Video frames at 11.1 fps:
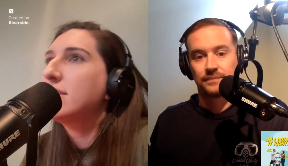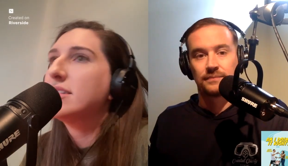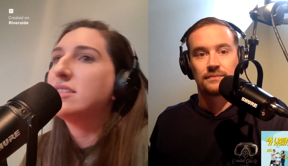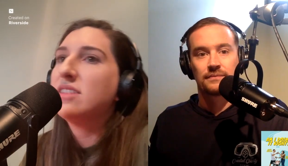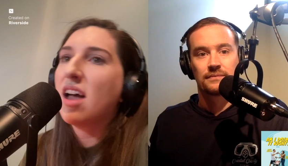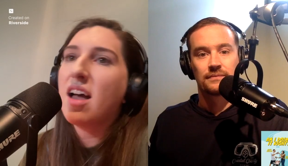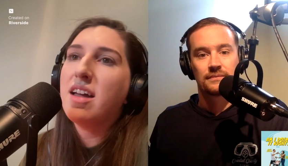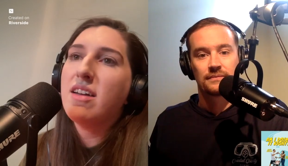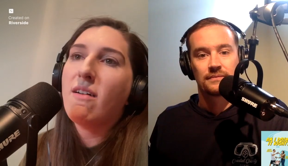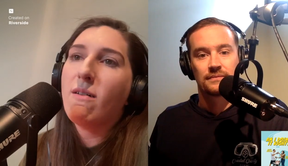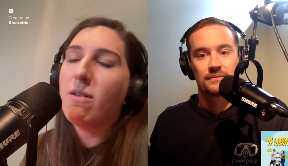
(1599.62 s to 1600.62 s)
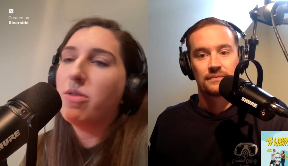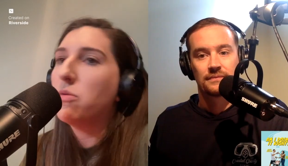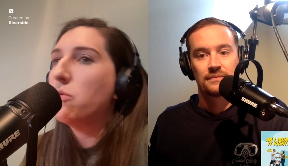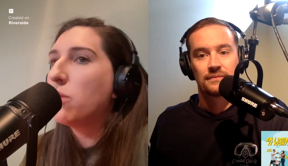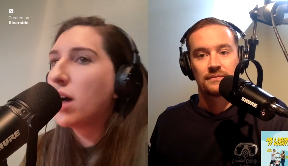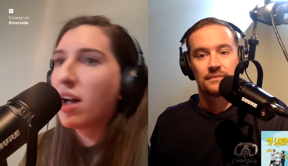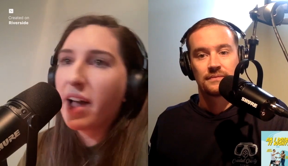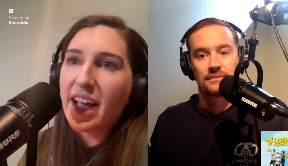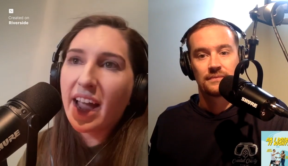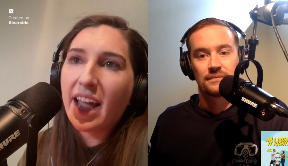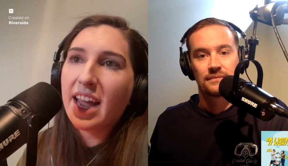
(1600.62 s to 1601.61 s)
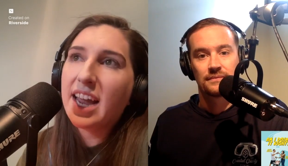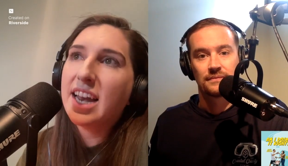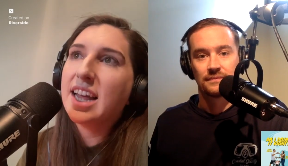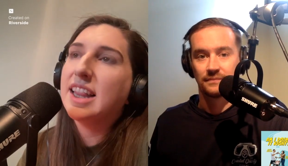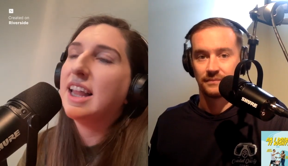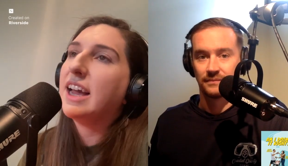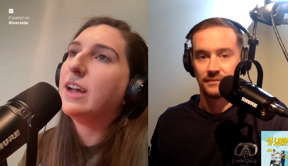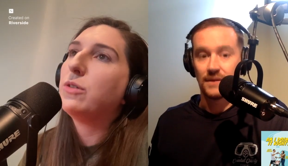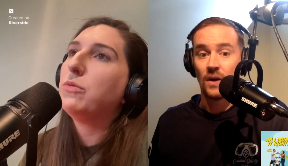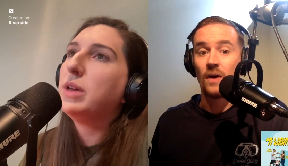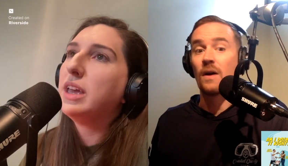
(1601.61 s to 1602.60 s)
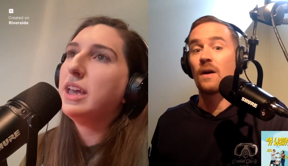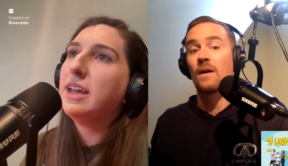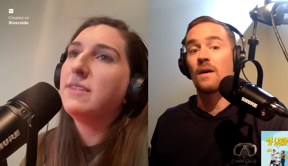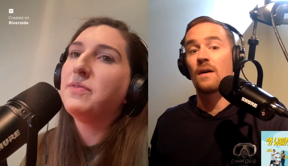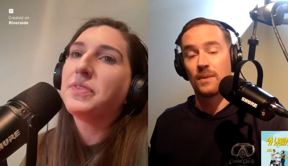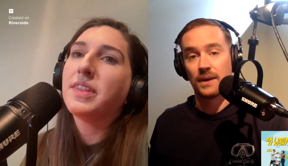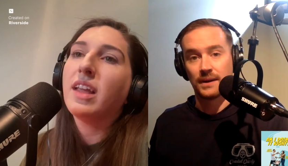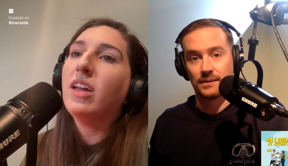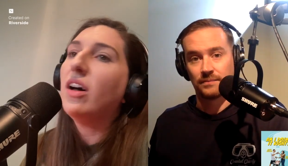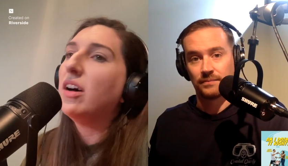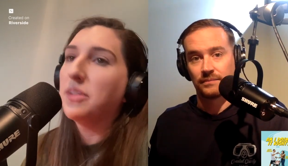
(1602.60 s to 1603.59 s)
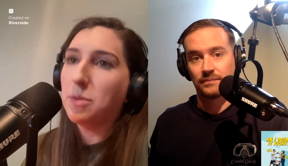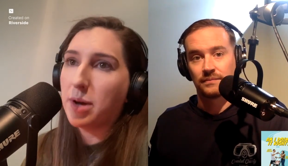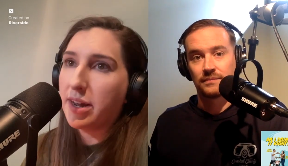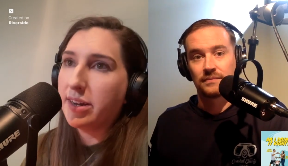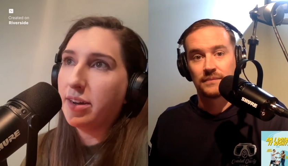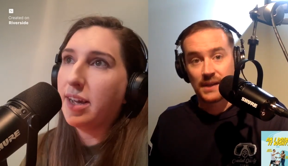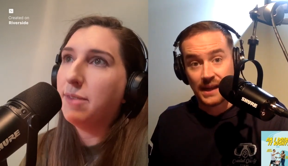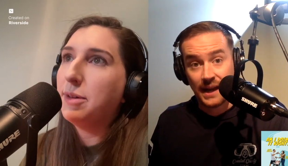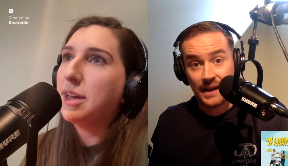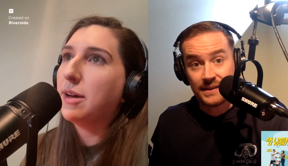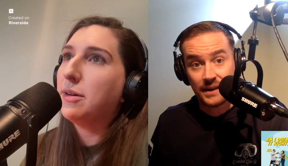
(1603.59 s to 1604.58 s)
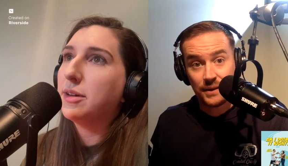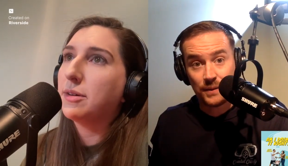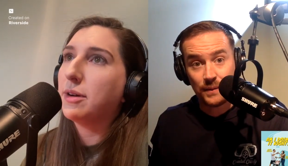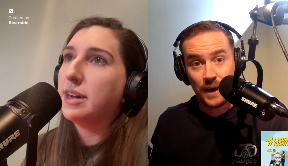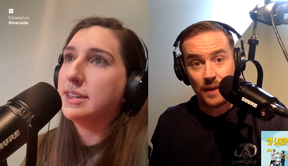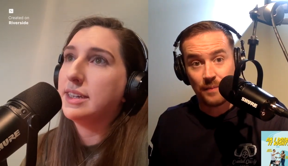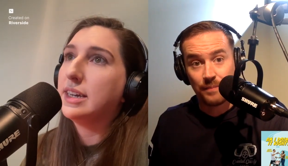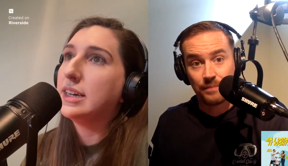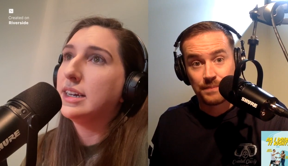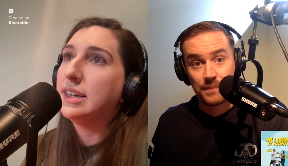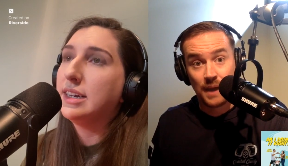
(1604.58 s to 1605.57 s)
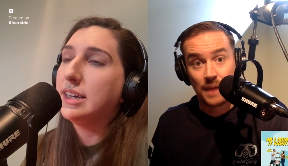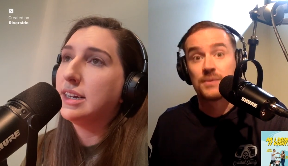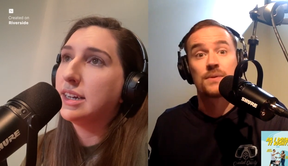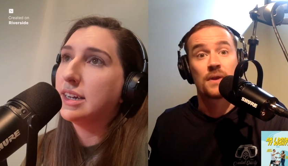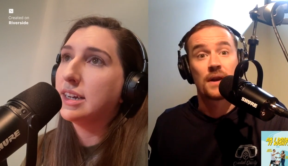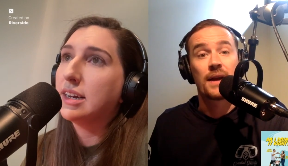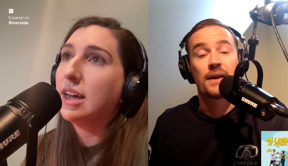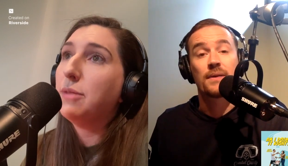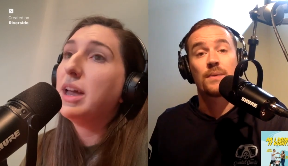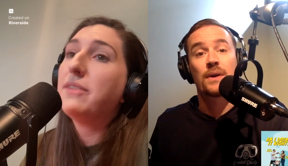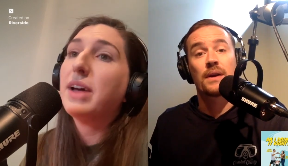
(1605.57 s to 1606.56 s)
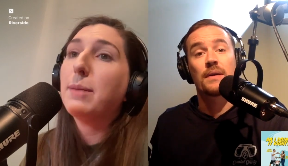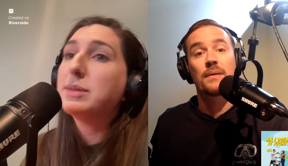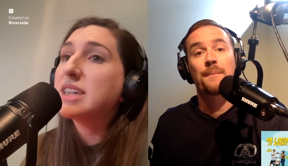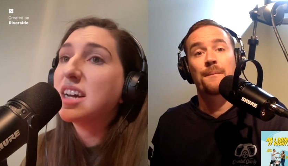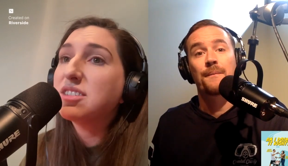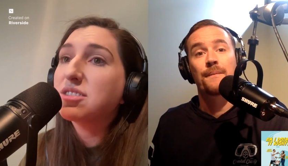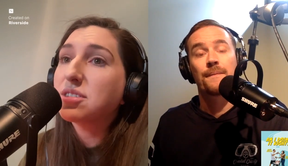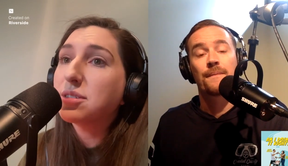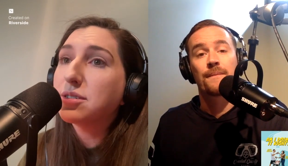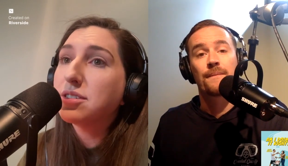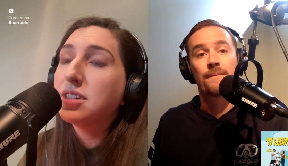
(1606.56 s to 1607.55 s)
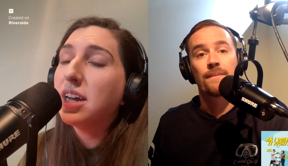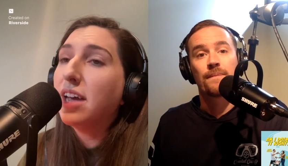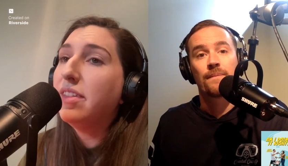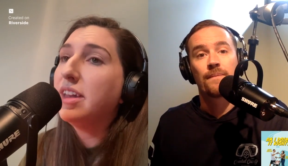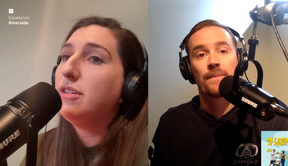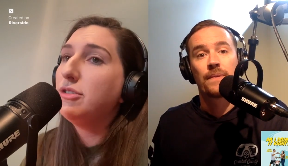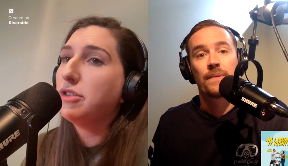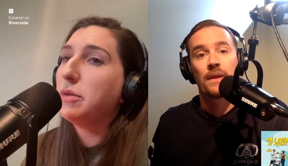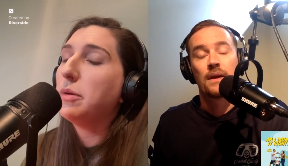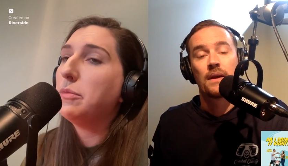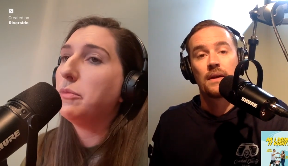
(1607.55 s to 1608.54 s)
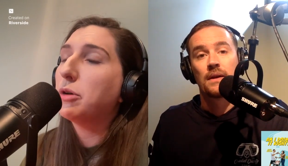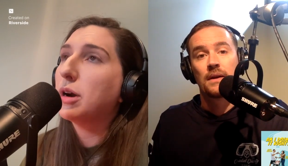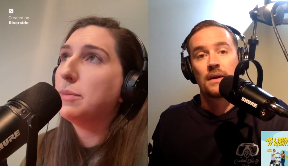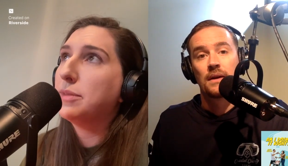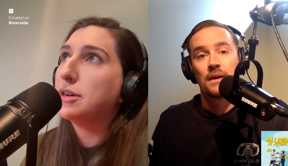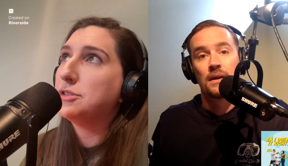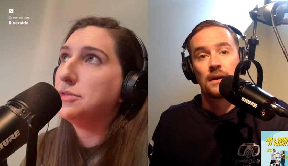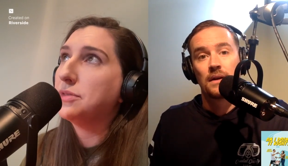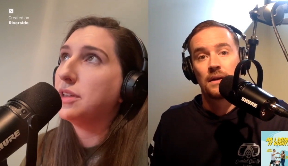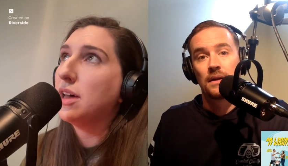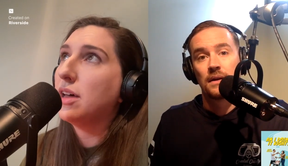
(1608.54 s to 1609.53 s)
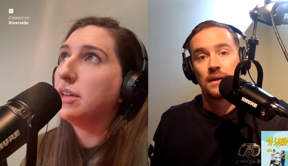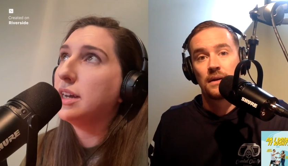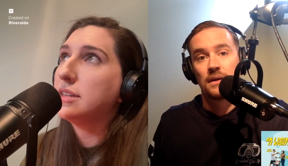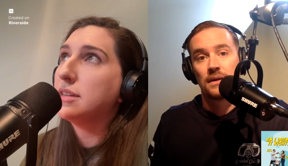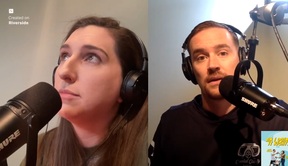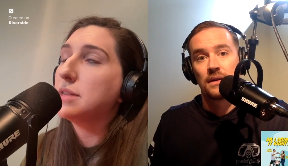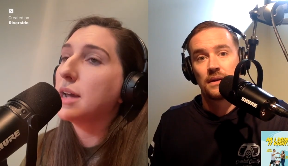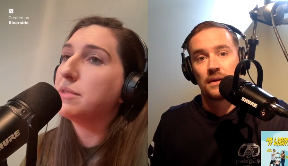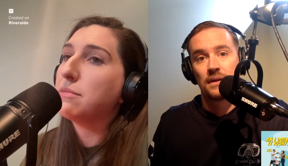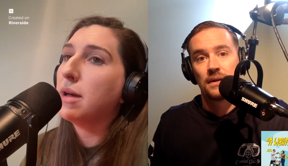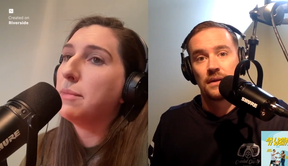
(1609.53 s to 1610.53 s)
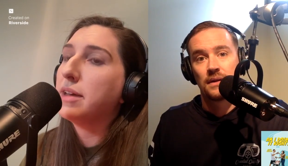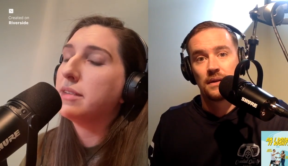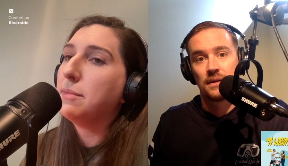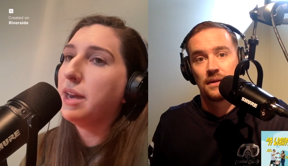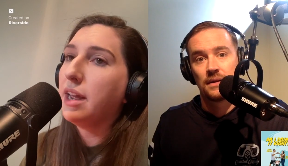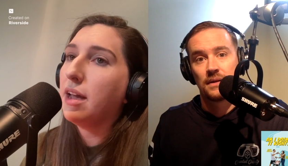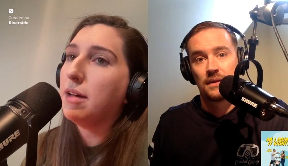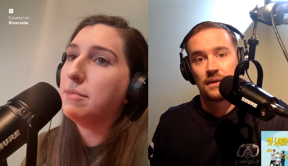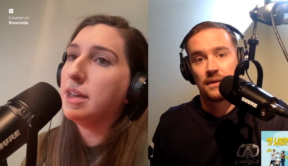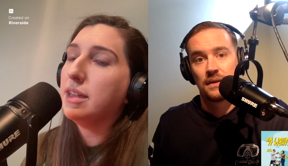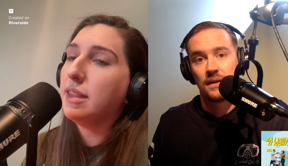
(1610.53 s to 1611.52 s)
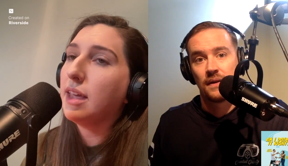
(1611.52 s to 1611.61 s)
Speaker 1: the sun, all the wine, Mhm. like we all the wine. all the wine. Can and we I go tell you how- crazy.
Speaker 2: I'm so sorry. and we
Speaker 1: have appetizers. And then usually when we're up there too for the holidays, sometimes mom has somebody come and